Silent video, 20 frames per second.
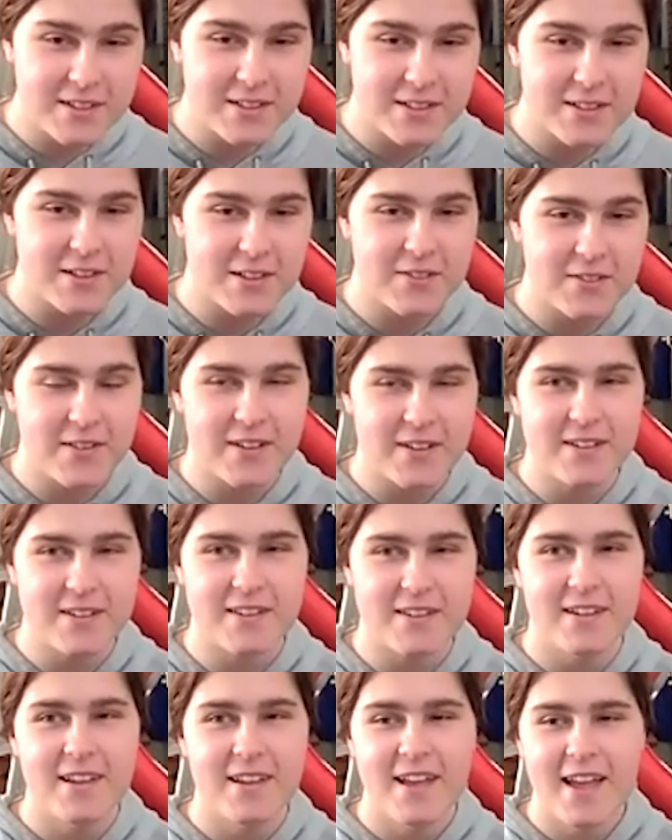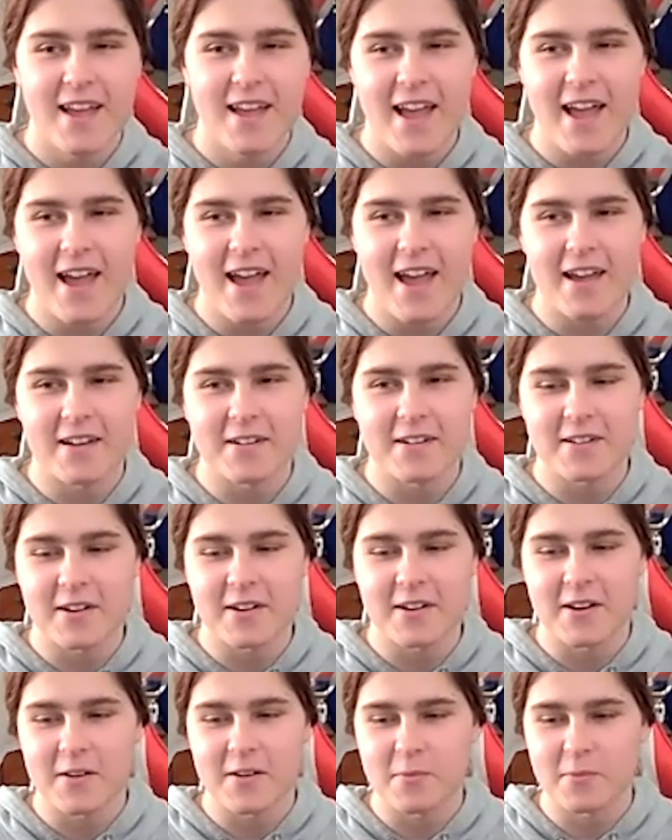Service, and
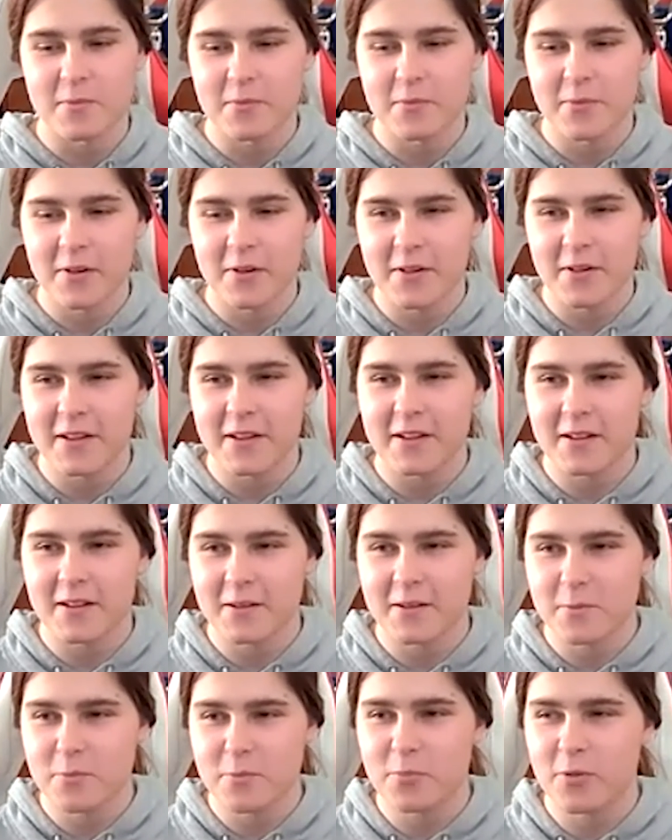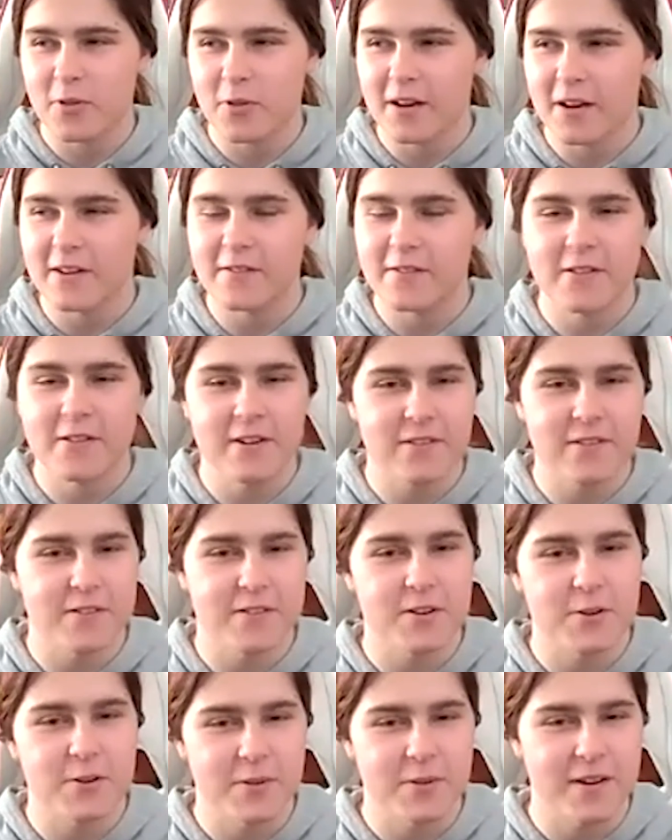really planning for
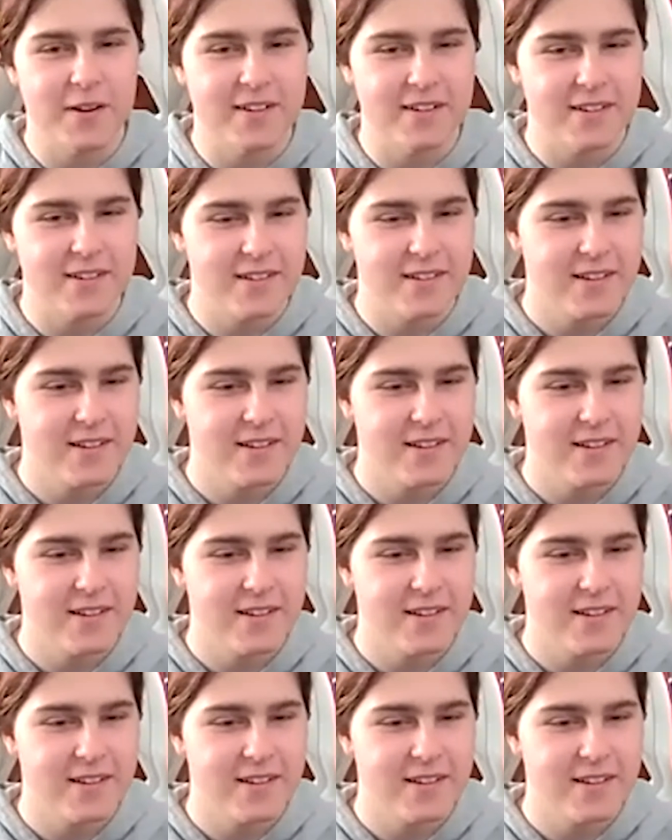different careers.